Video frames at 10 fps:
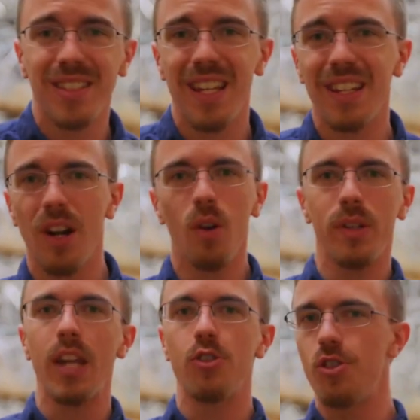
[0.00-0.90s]
to say that, oh
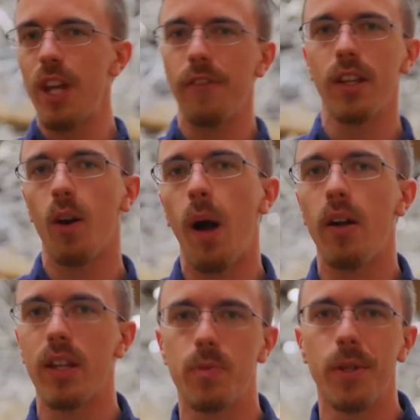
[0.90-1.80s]
yeah, you should definitely go
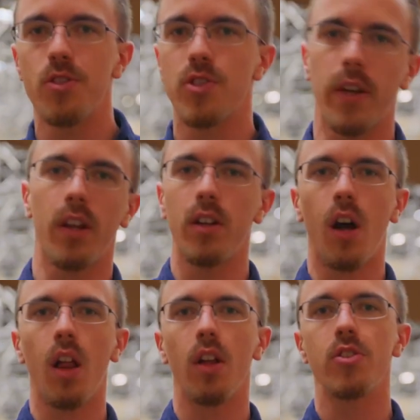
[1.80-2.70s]
out and spend your
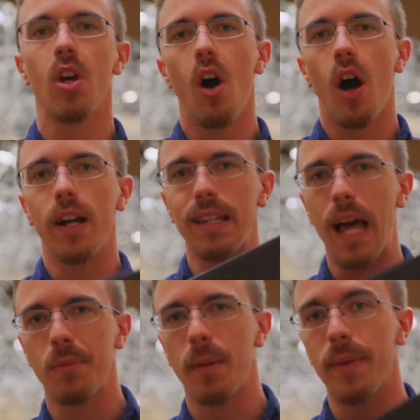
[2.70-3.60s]
$700 on a
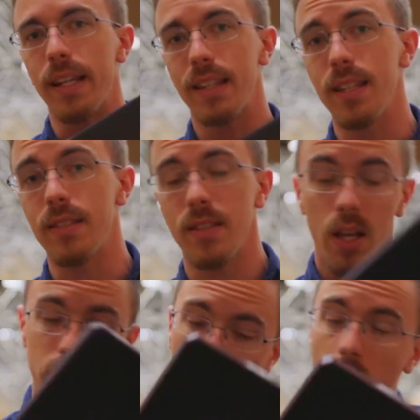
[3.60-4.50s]
laptop like this.
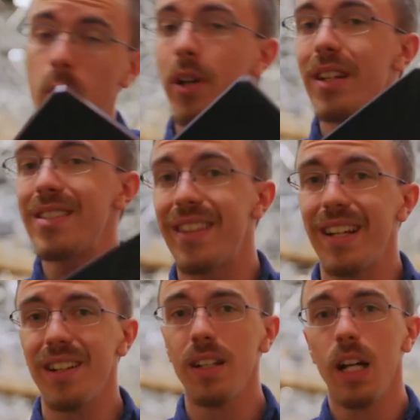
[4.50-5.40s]
The hardware is
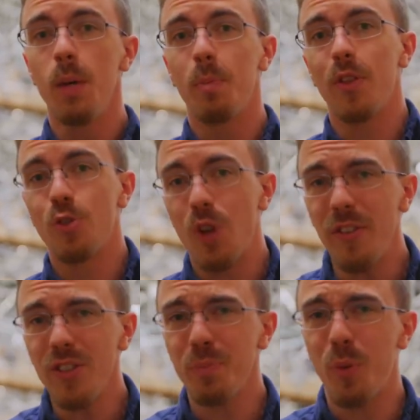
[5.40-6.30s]
there, but the
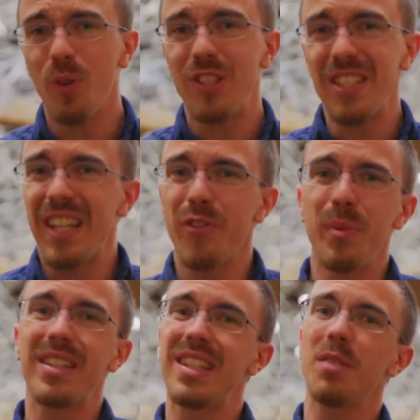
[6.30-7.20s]
driver support just gives
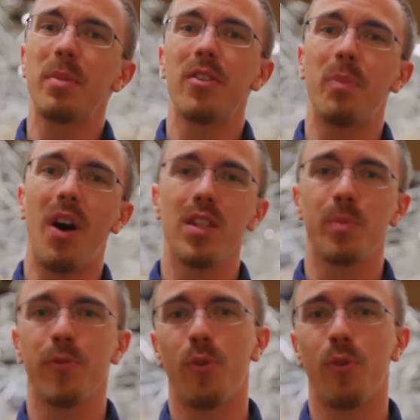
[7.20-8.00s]
me a little bit of pause